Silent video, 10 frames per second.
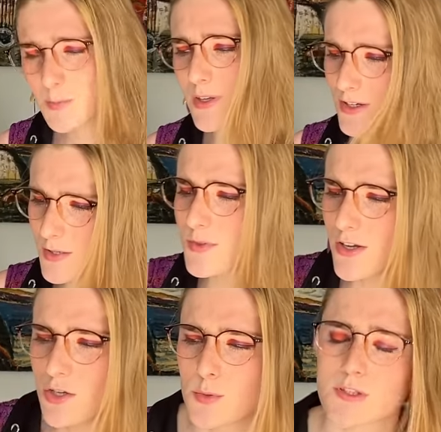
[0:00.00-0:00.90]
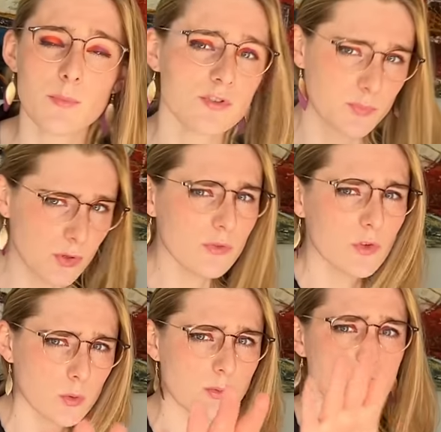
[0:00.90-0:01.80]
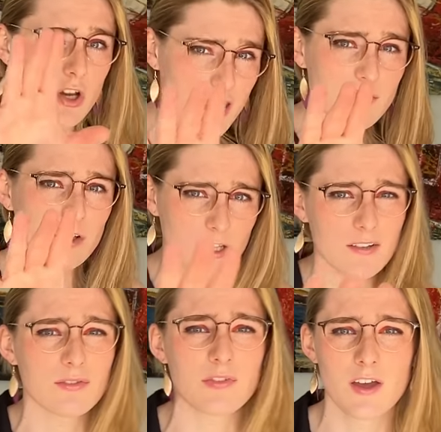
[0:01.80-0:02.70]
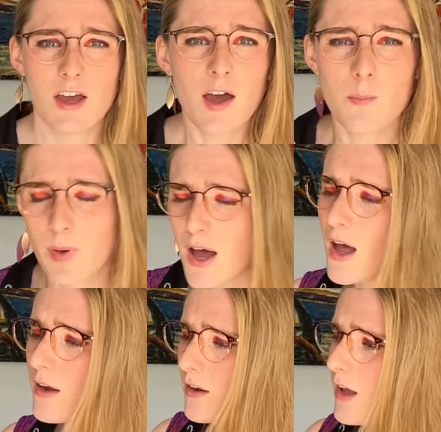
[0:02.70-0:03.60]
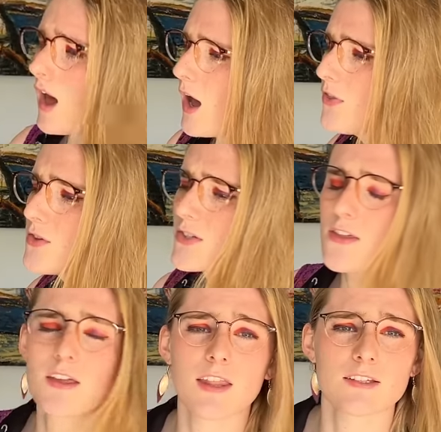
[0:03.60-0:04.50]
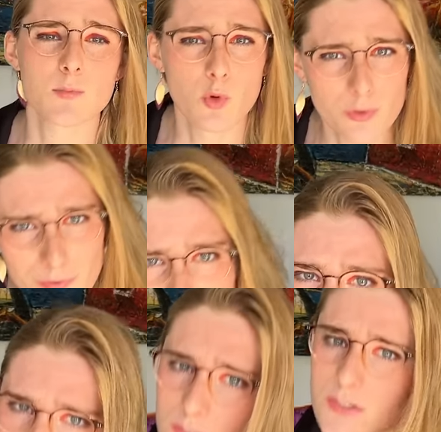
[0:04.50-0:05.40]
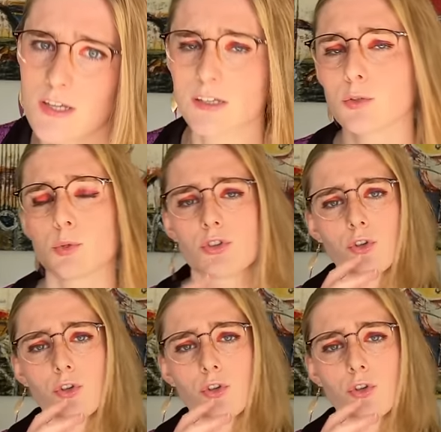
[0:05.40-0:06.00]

I'm kidding. Some say she was the most beautiful woman to ever live, but others say that that's more of a fantasy and it was